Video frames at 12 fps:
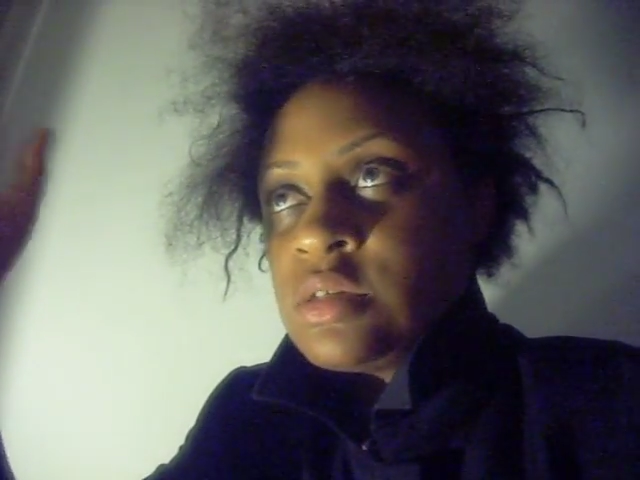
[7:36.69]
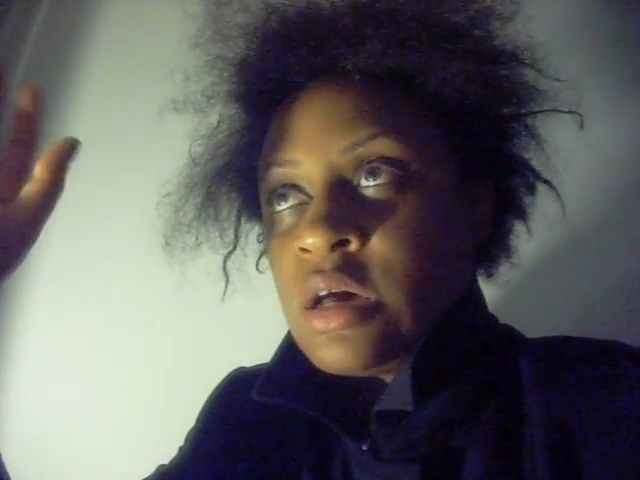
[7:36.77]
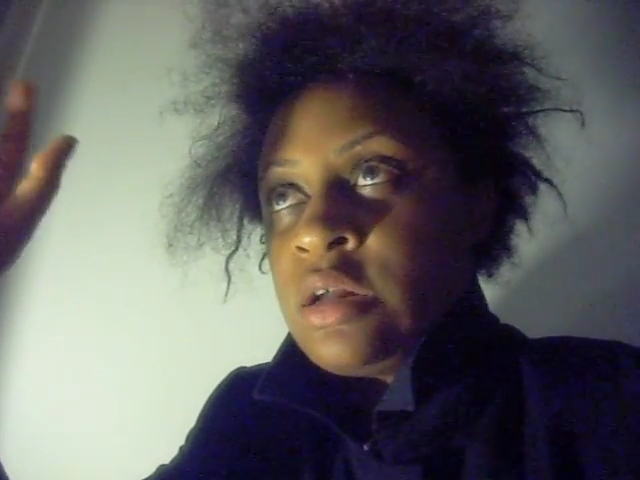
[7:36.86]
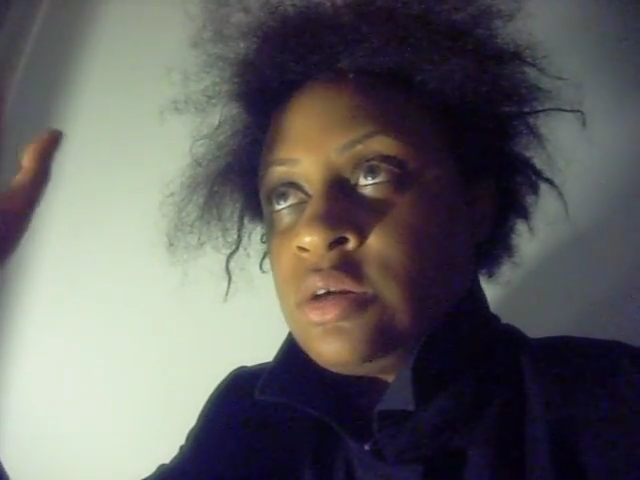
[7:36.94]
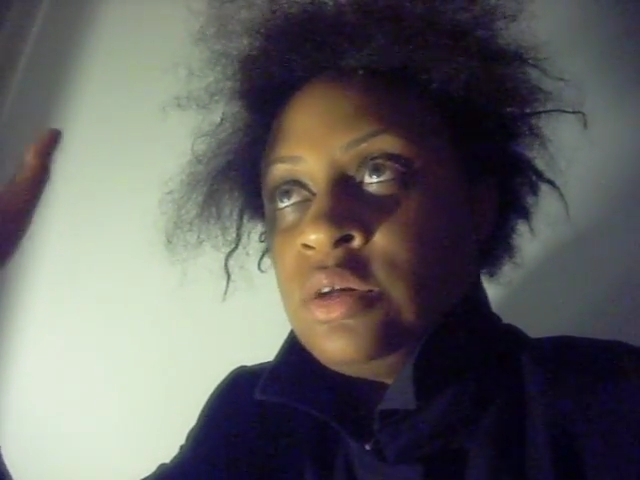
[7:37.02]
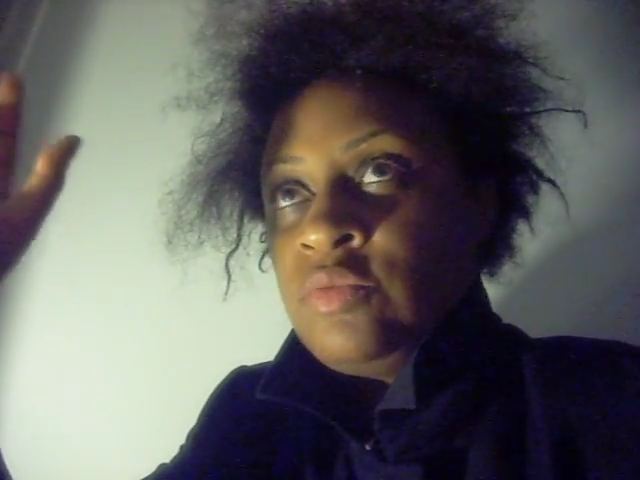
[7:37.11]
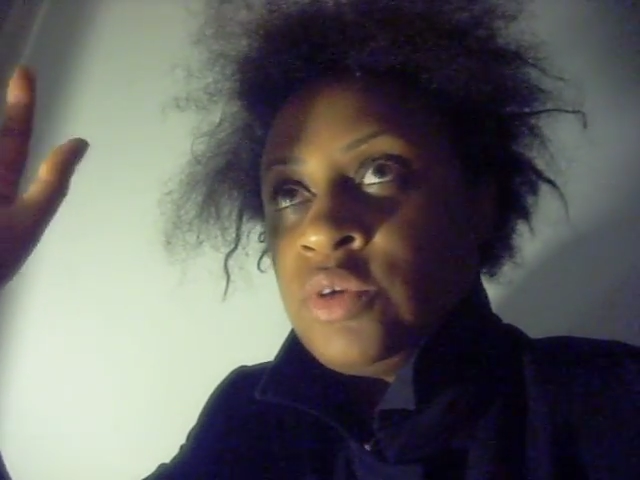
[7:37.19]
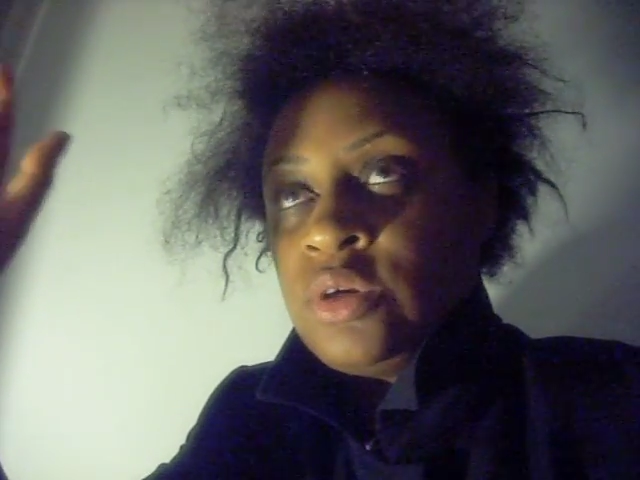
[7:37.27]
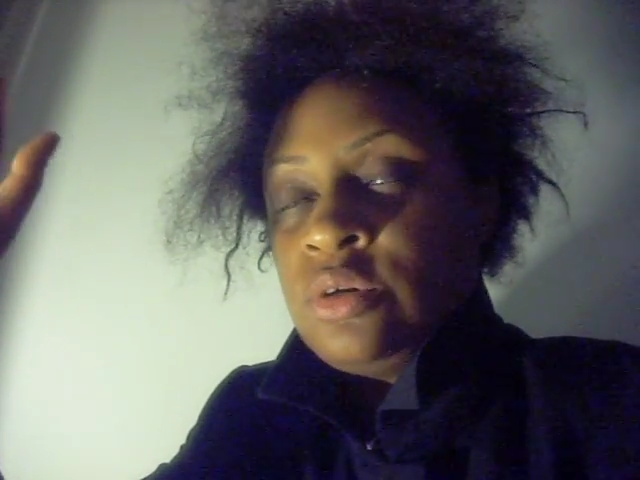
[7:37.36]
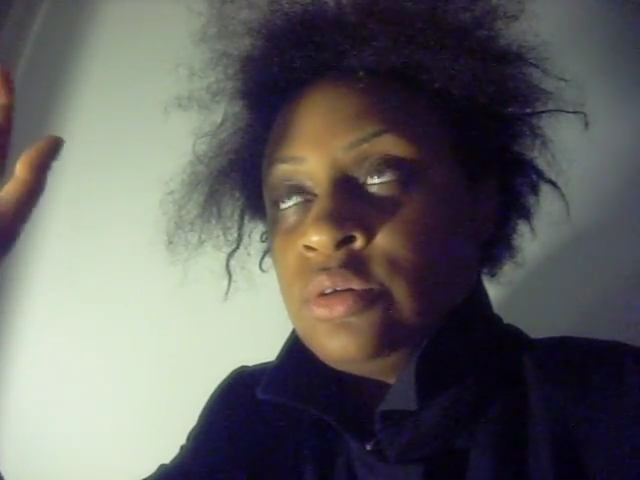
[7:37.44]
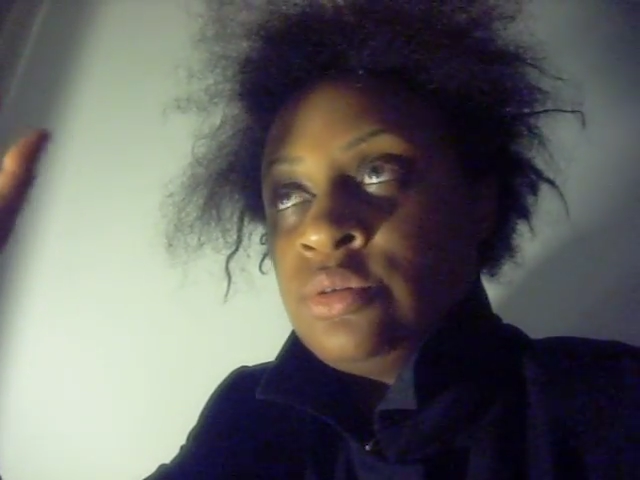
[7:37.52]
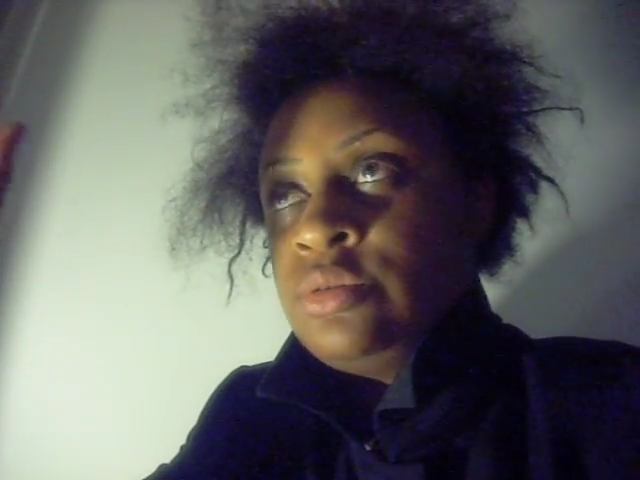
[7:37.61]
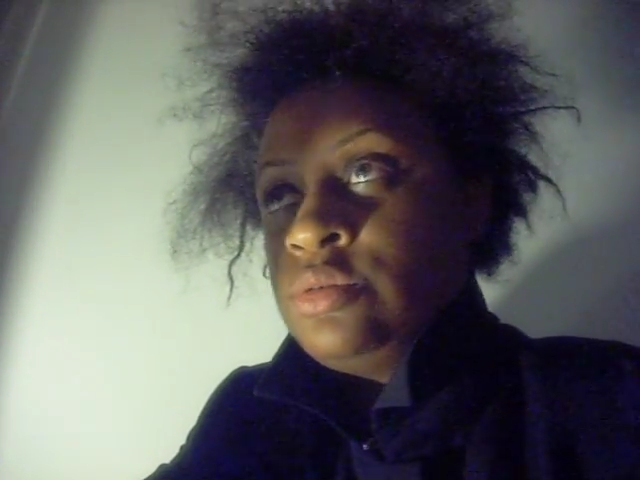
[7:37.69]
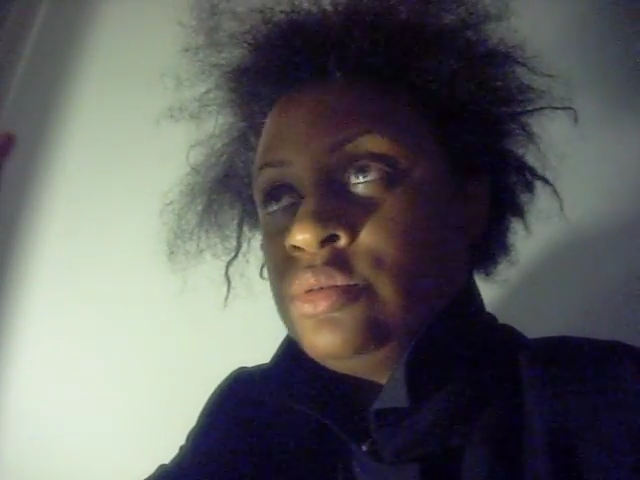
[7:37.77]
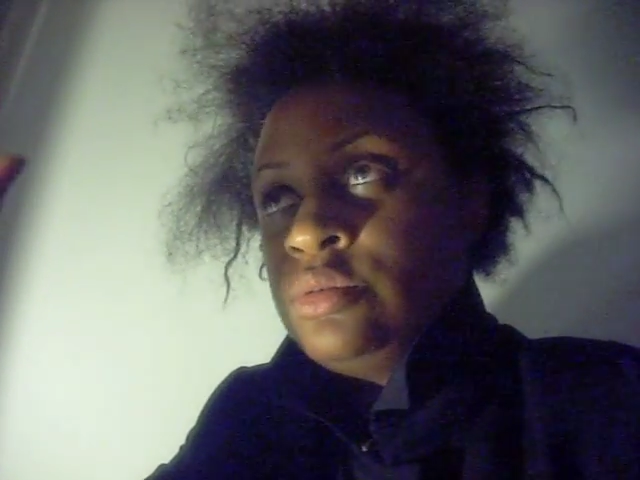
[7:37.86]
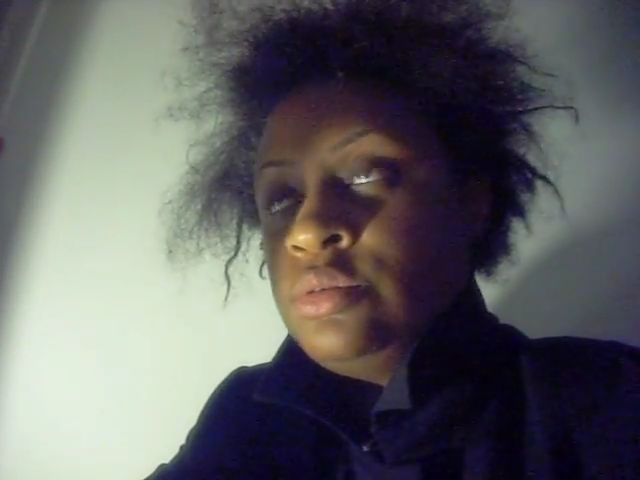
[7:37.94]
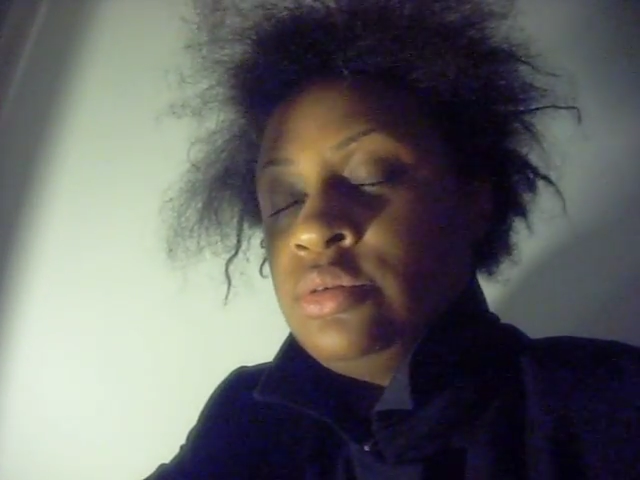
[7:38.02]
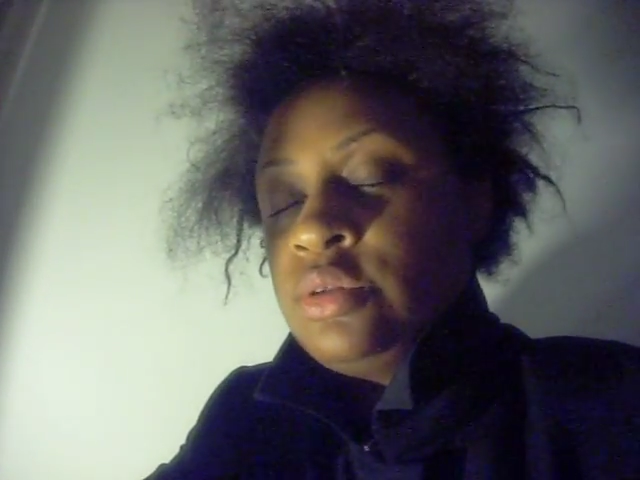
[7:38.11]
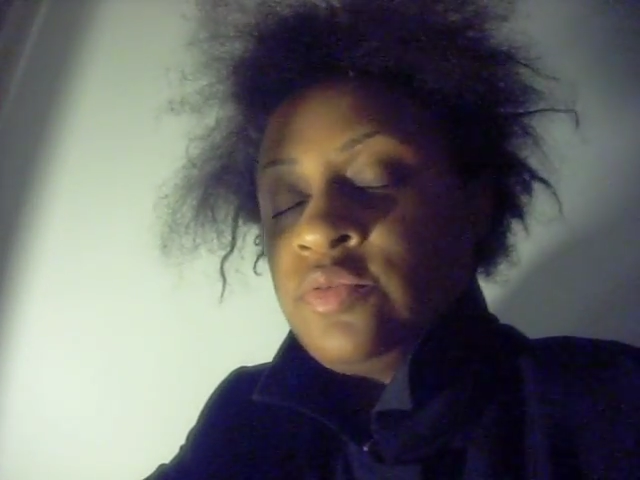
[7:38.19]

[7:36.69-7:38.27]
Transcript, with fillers: I don't even know who